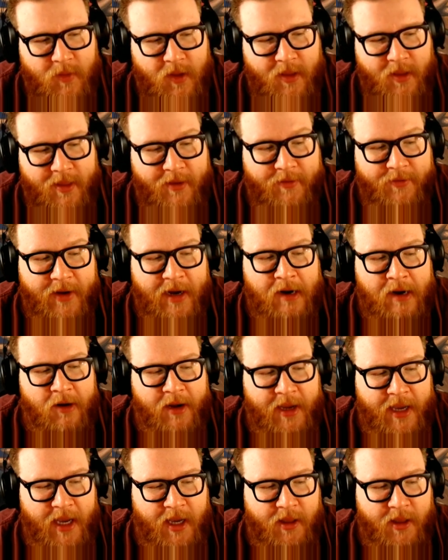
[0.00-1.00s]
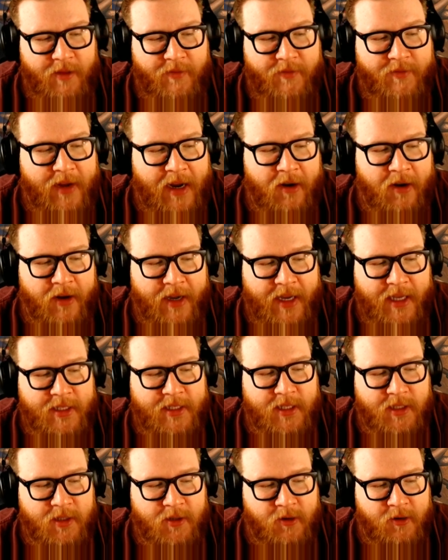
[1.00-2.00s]
the vari the variance
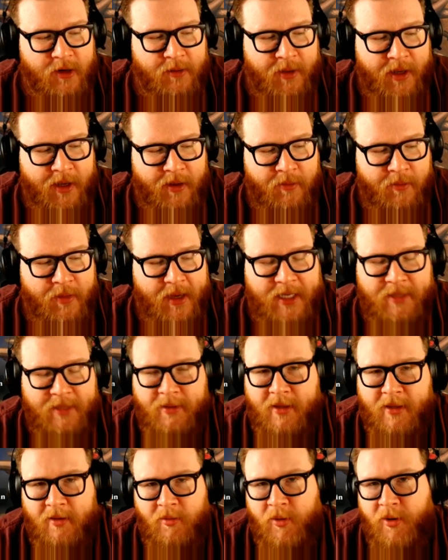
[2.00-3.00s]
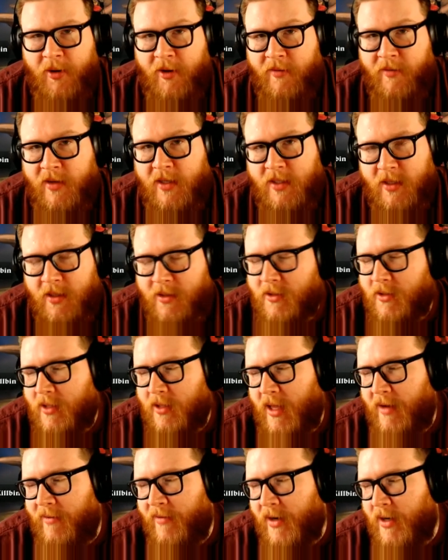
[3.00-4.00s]
in streaming makes me a little more nervous because there's a
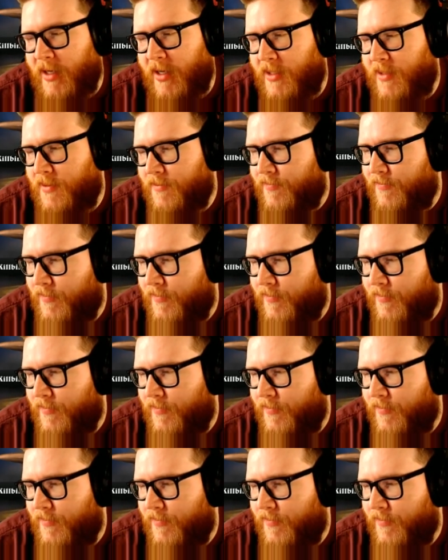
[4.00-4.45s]
lot of variance.